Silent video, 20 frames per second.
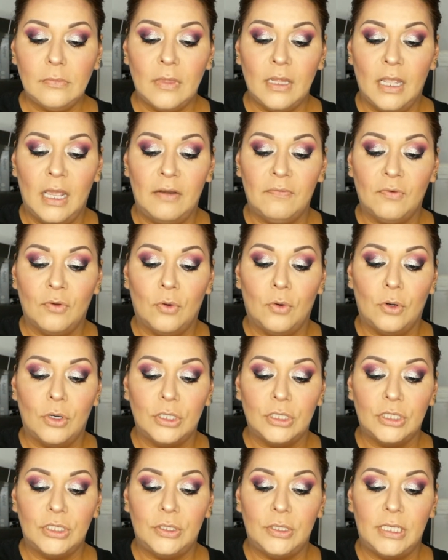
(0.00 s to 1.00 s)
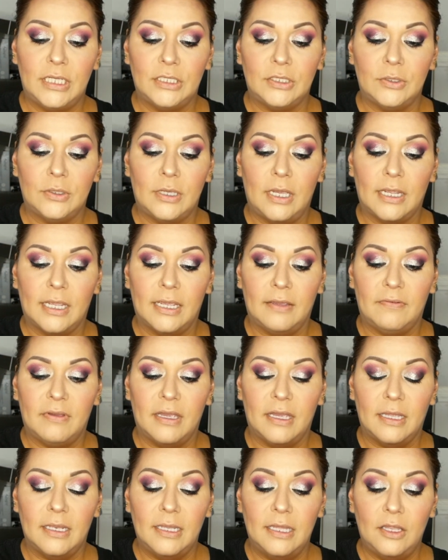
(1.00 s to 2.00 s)
And of course, you need to give it
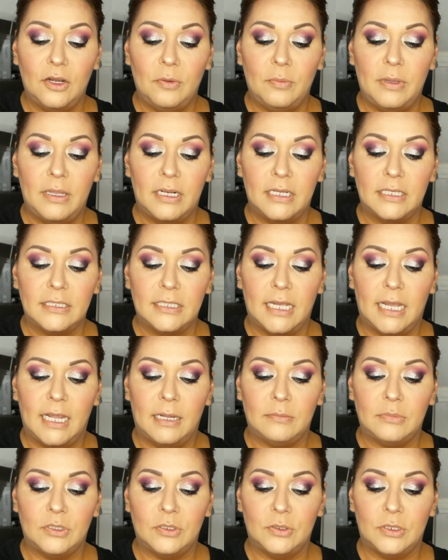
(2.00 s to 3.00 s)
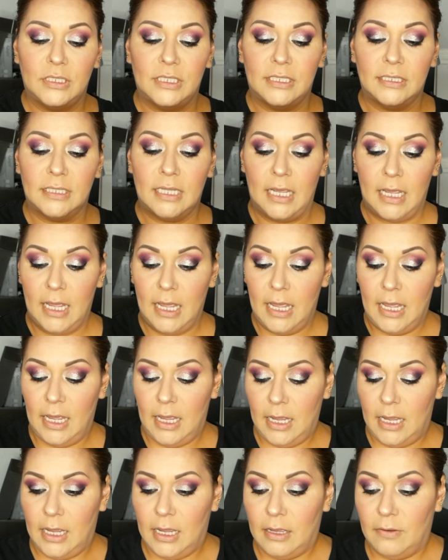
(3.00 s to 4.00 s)
a little bit of time to just
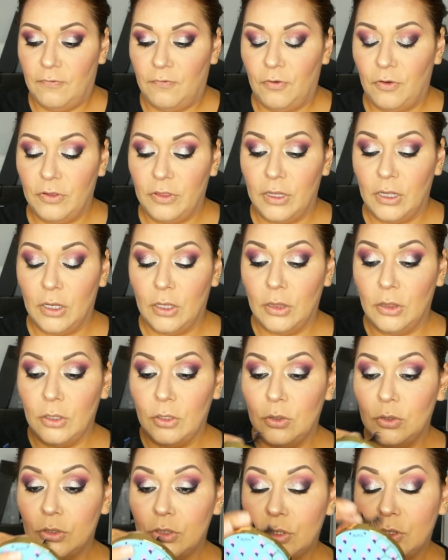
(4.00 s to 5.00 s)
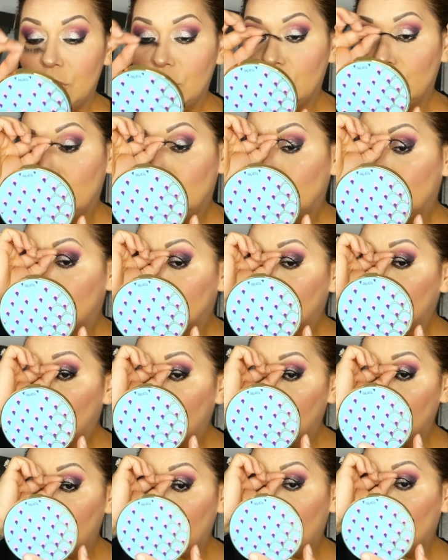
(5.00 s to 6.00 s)
for the glue to
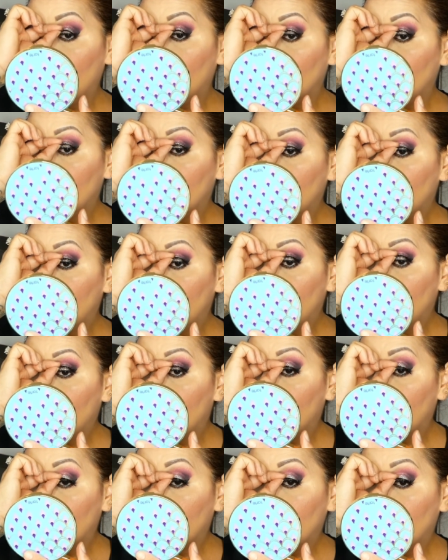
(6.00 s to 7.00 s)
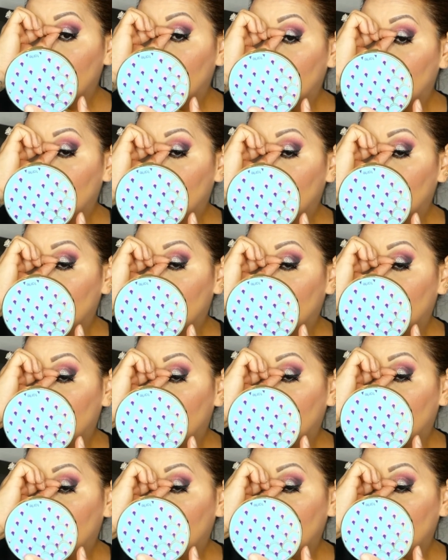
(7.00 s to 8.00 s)
dry out a little bit, and then you
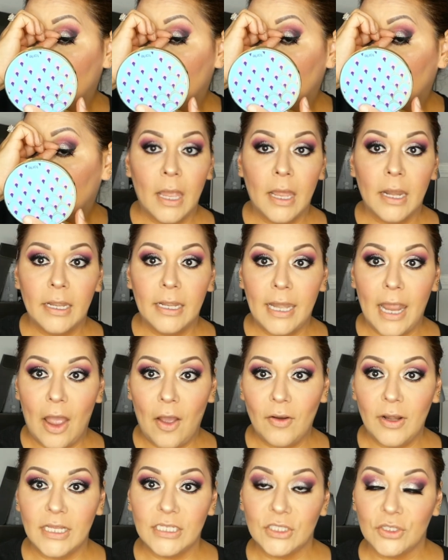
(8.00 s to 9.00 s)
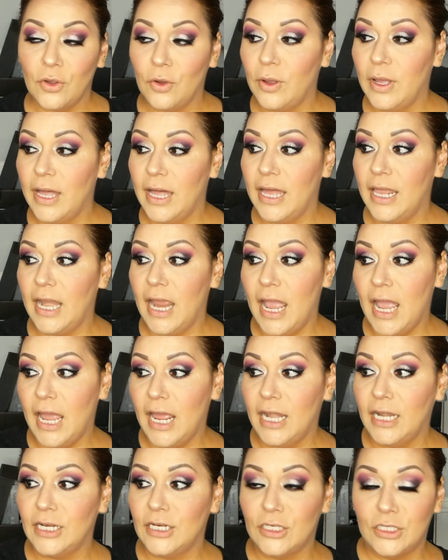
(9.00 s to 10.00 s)
apply. Now let's go ahead
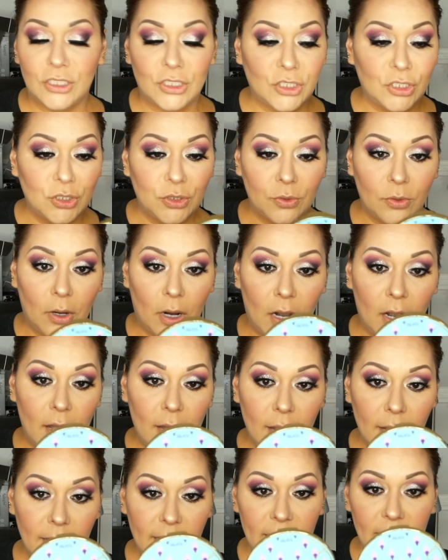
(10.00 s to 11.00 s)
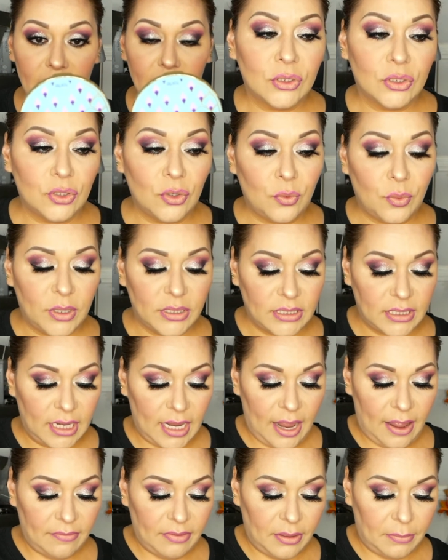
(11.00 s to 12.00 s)
and do our lips. So once I
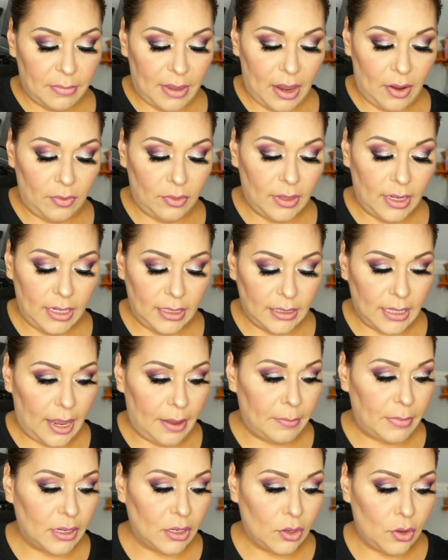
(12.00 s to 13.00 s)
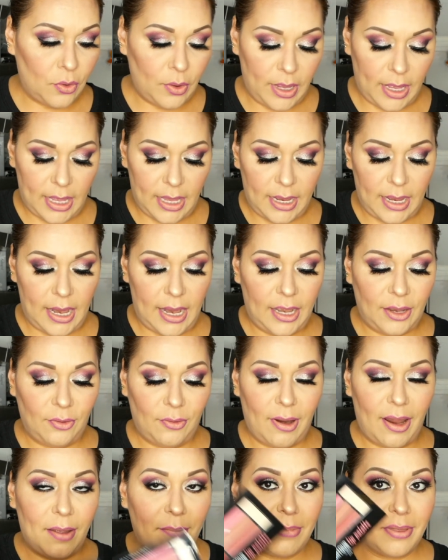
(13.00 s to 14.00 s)
have them outlined, I'm gonna go ahead and
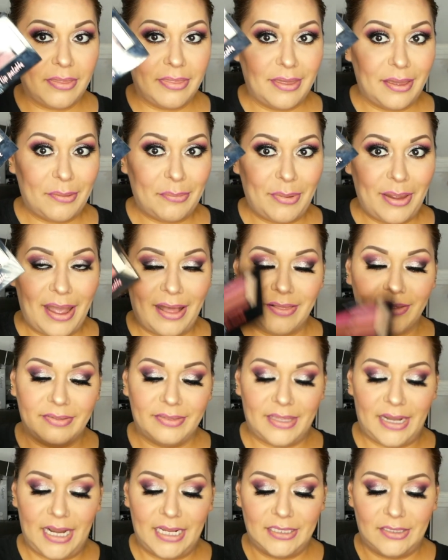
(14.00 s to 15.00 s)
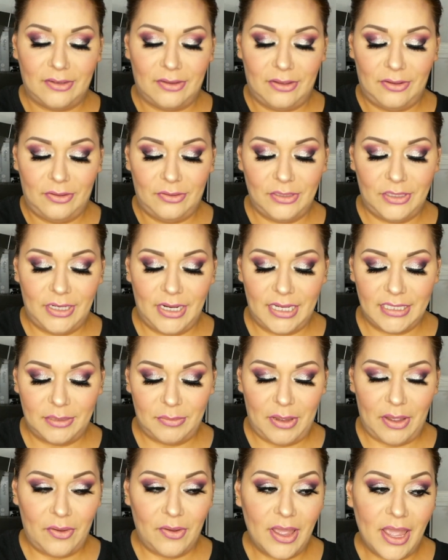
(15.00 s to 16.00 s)
grab the palette that I told you guys
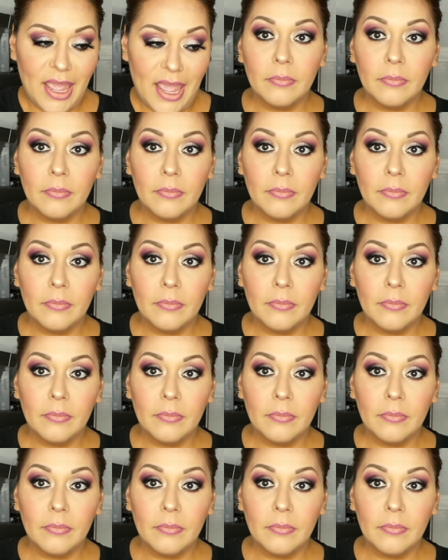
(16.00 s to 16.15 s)
about.